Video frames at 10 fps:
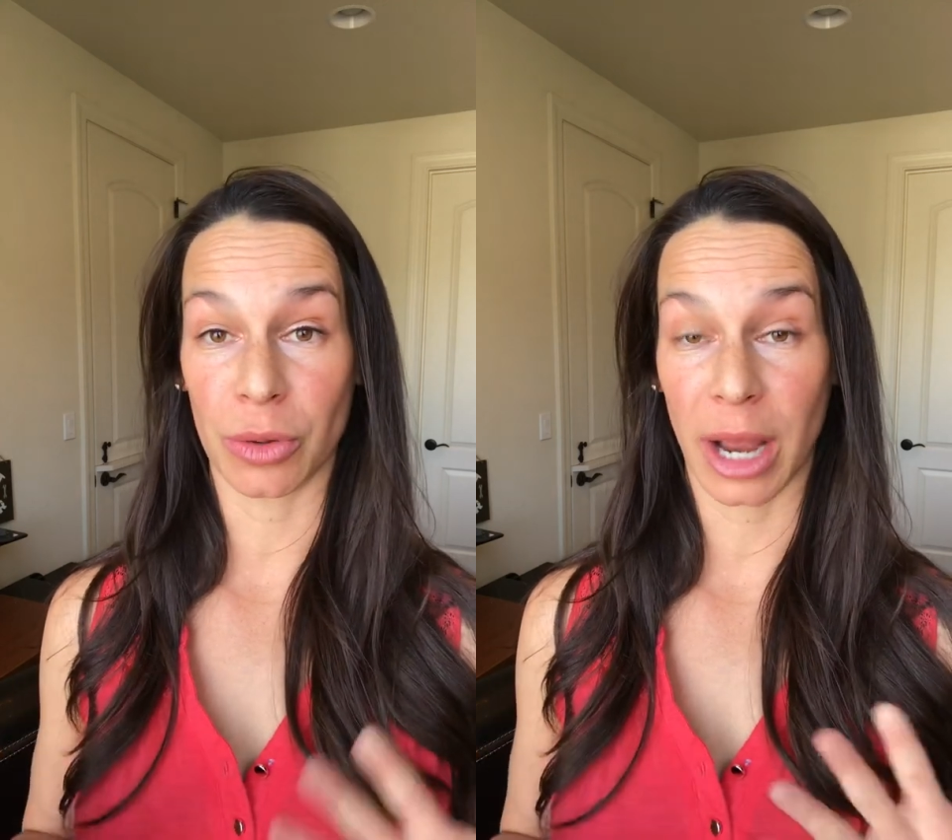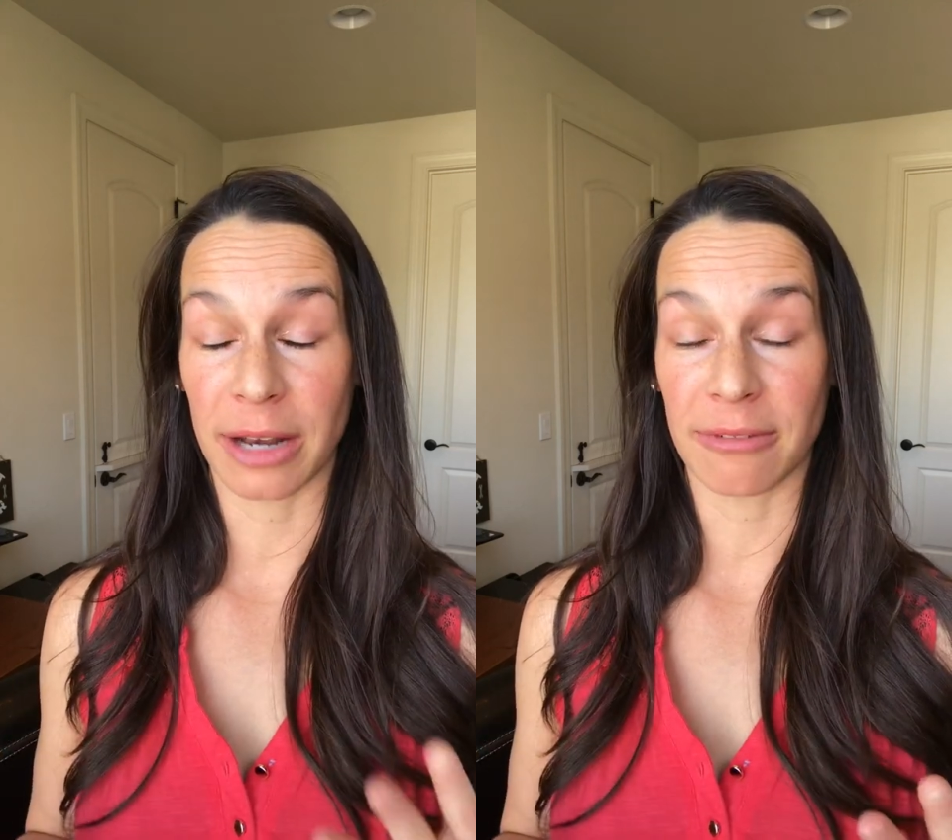
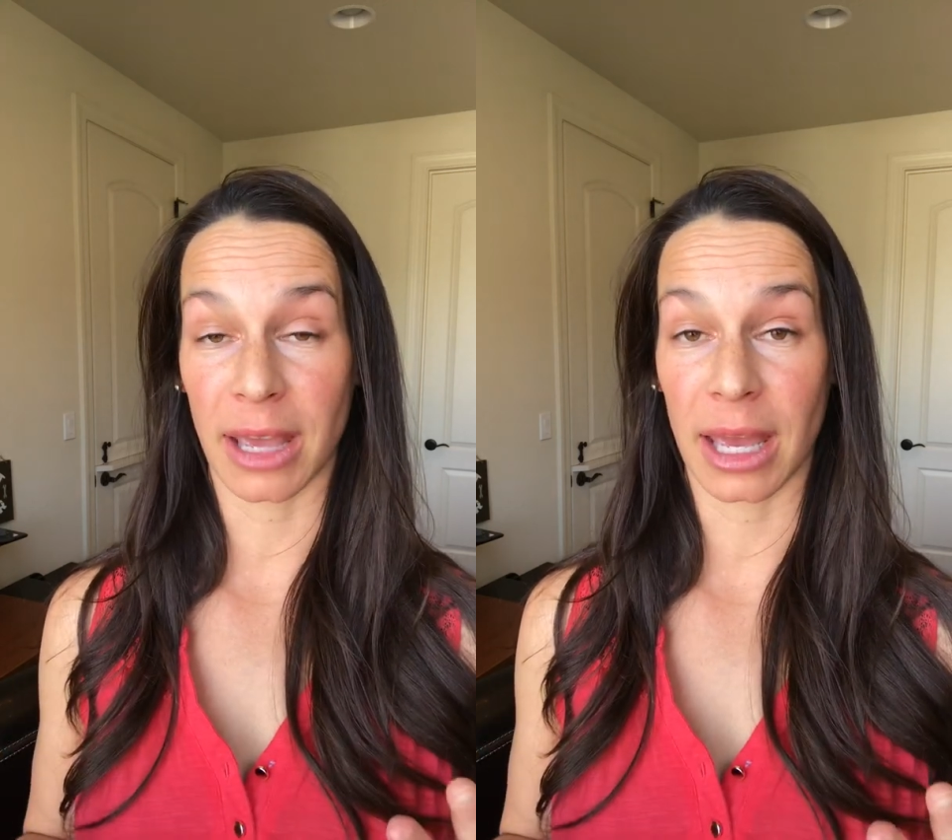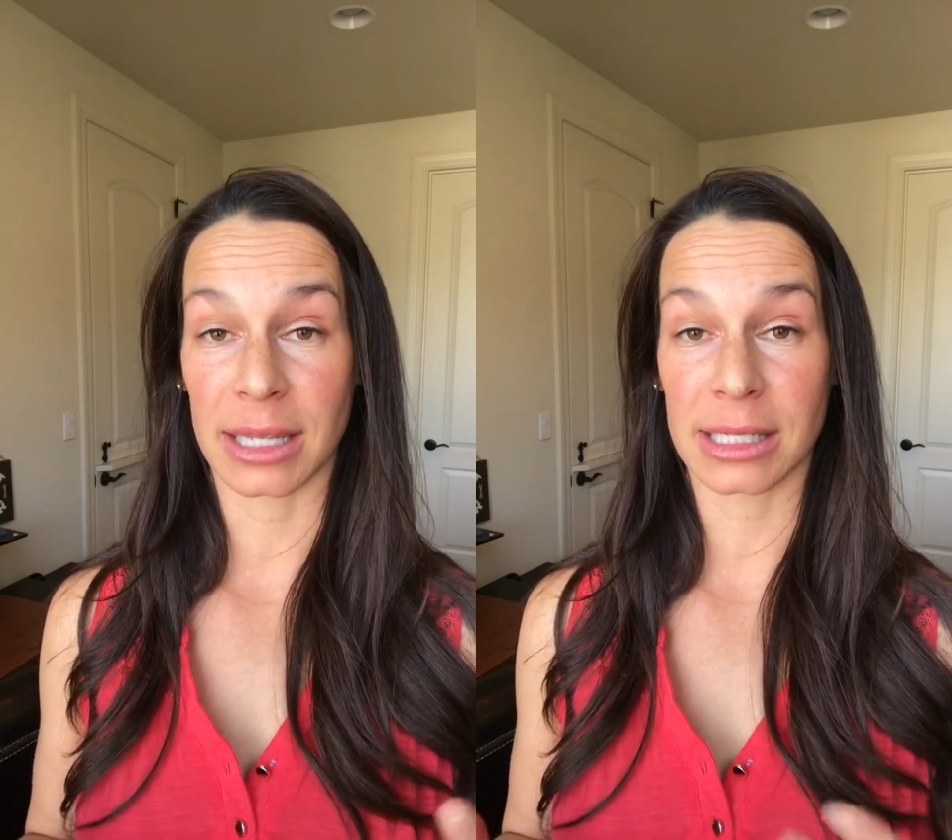kind of
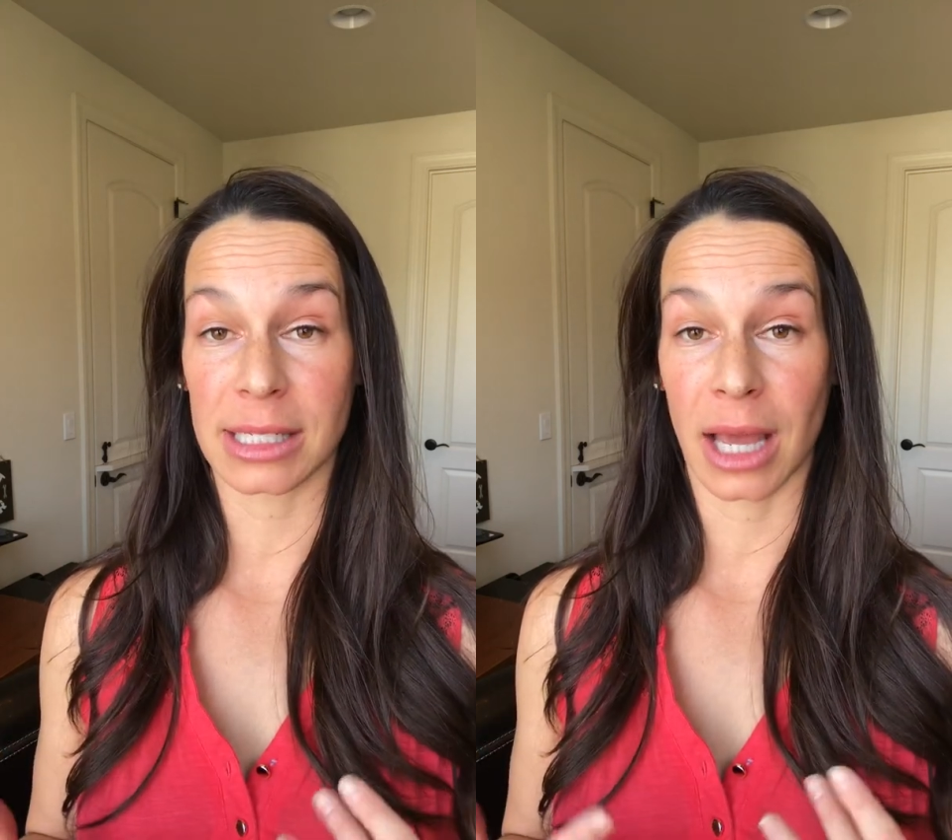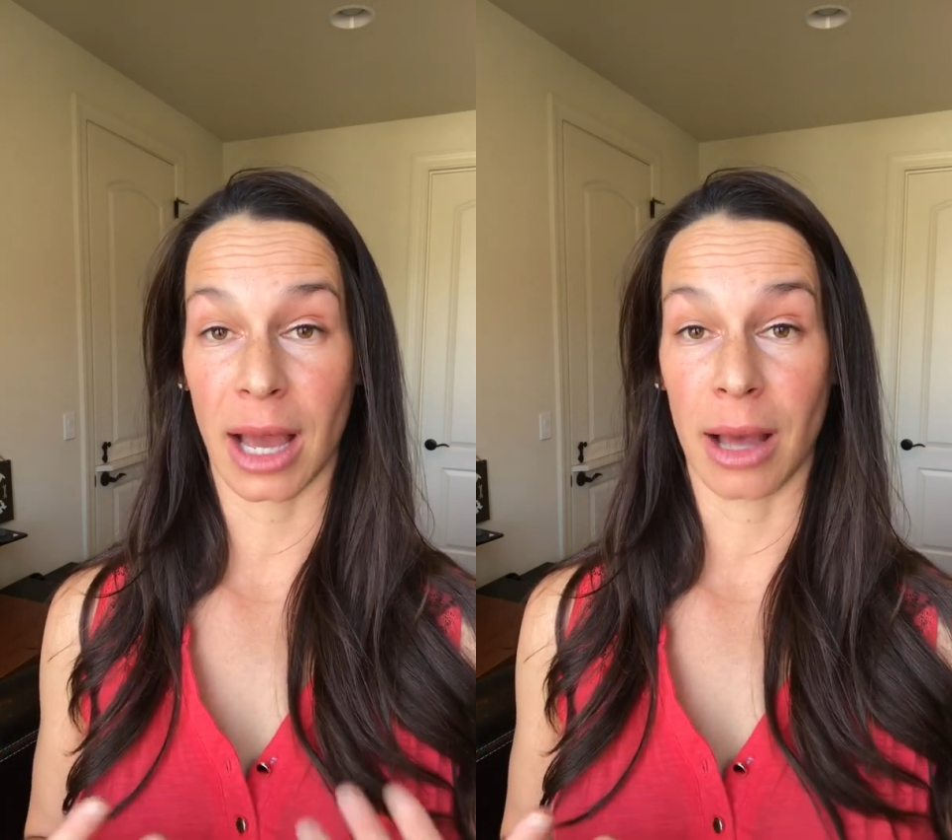get
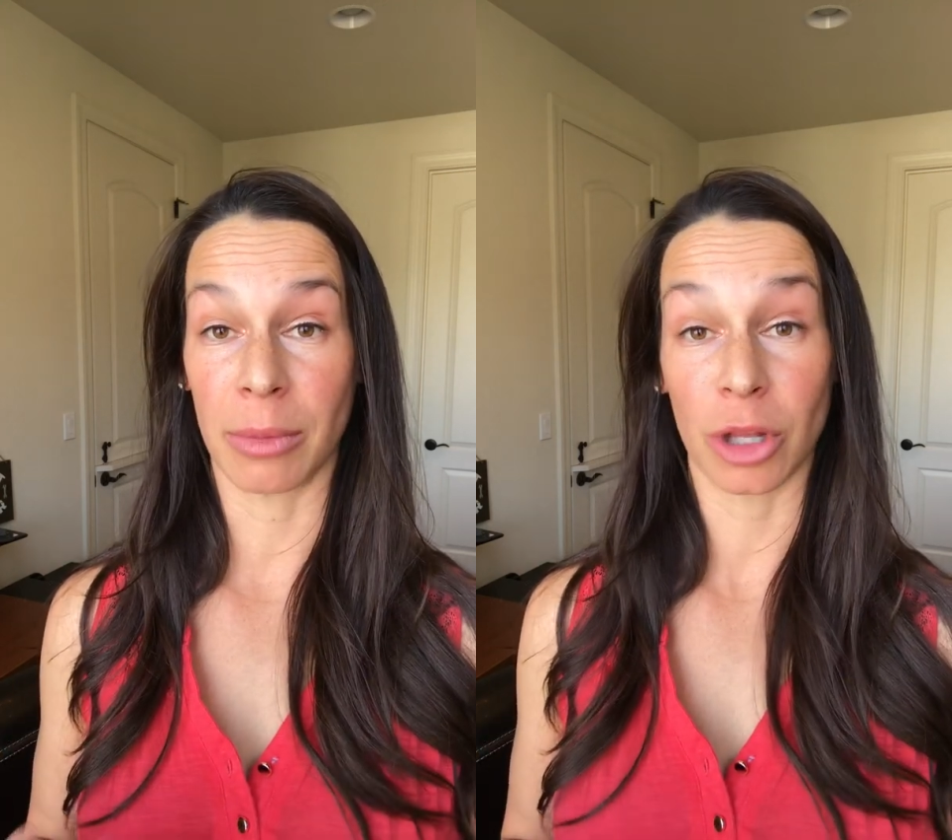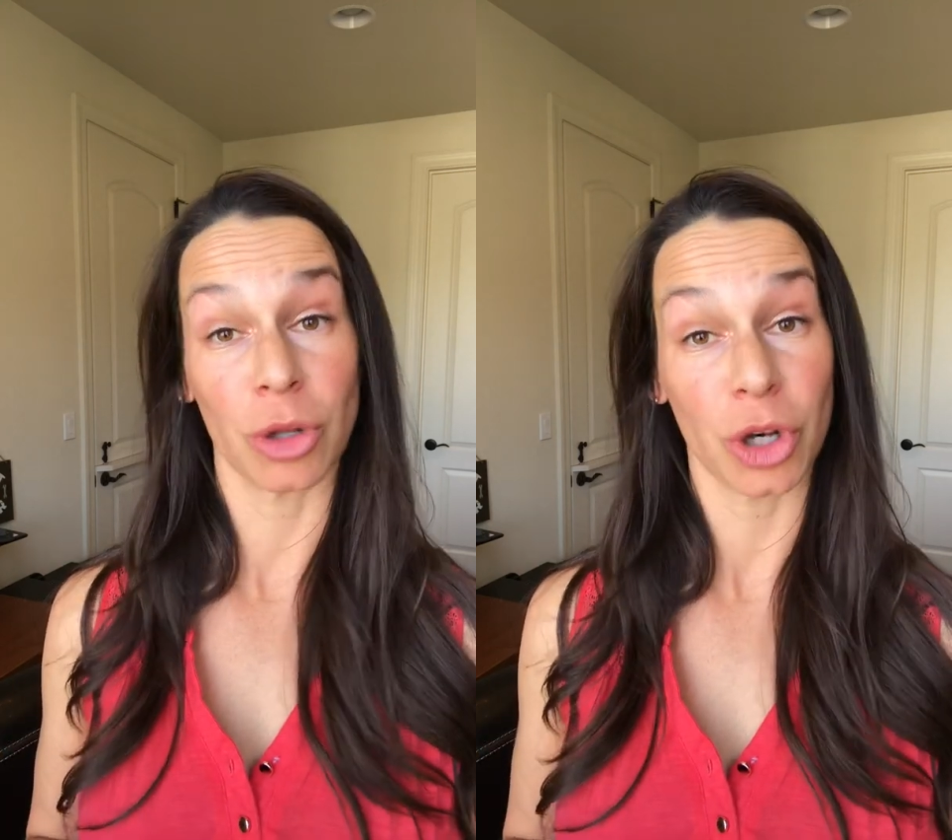
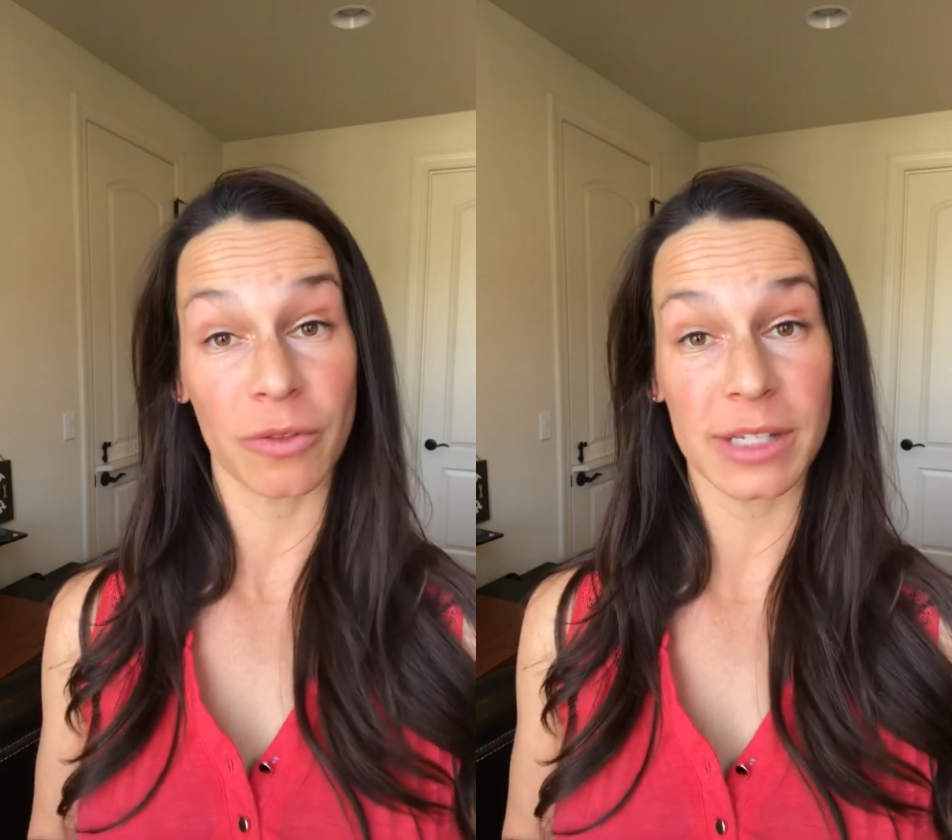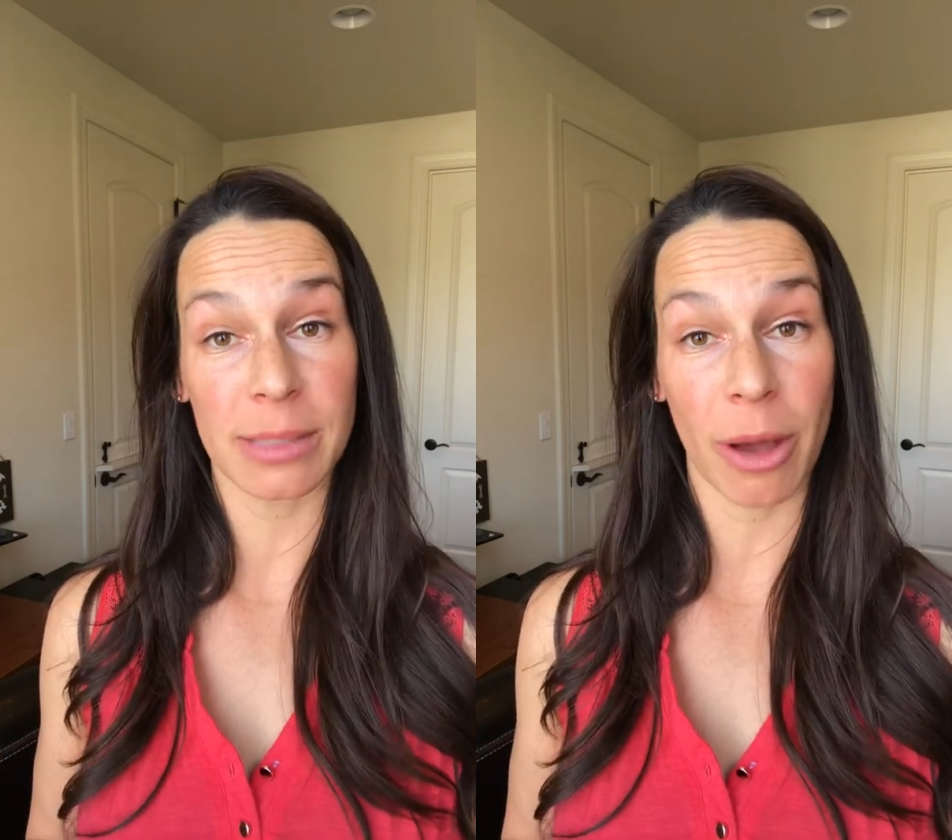a little
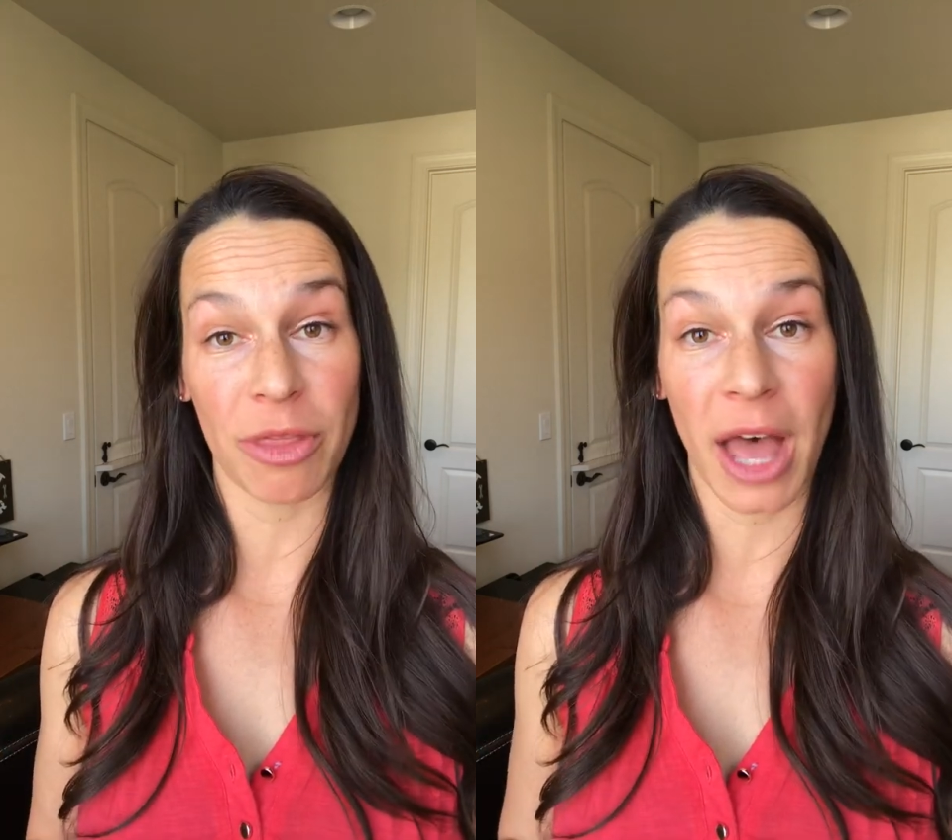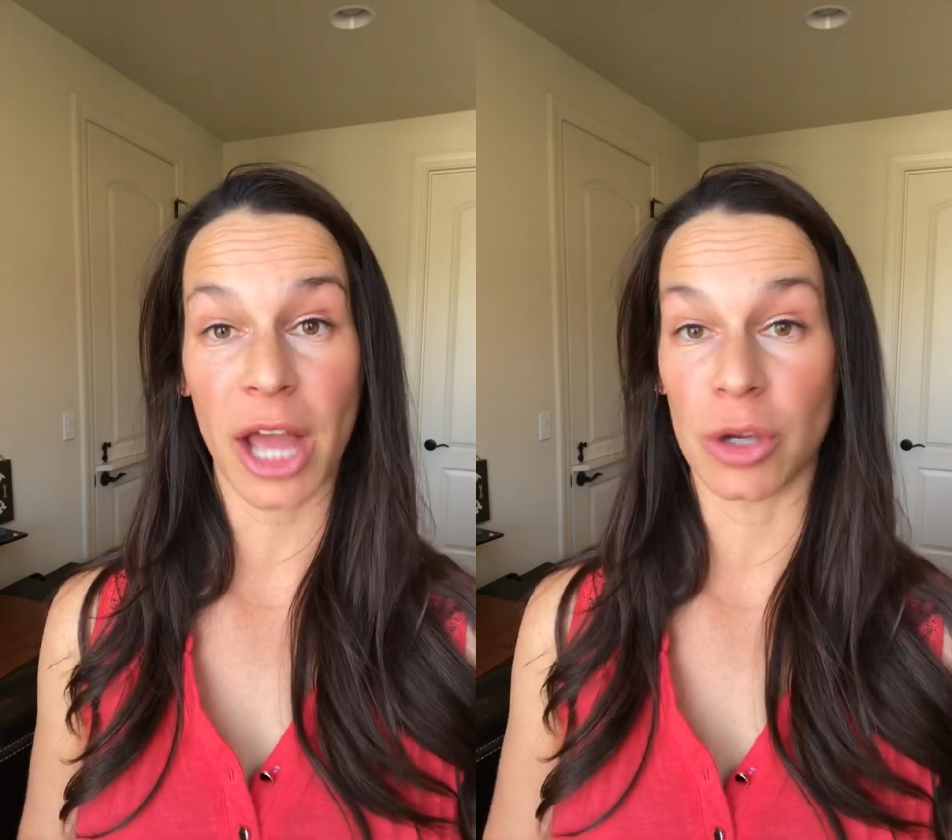nervous
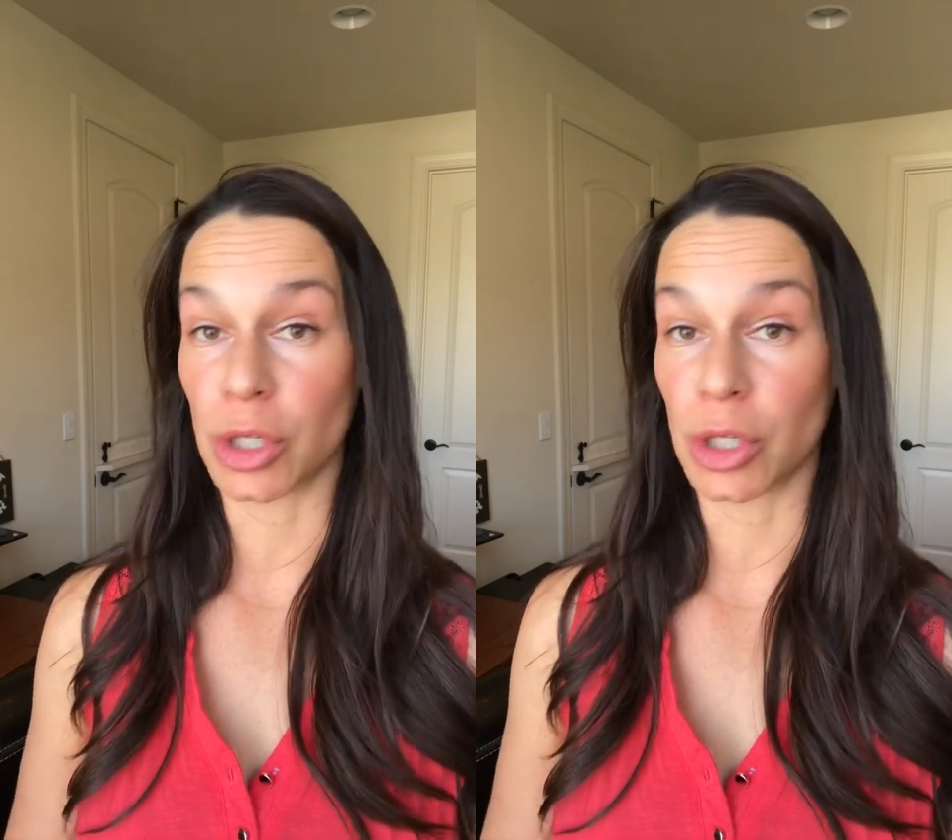about that,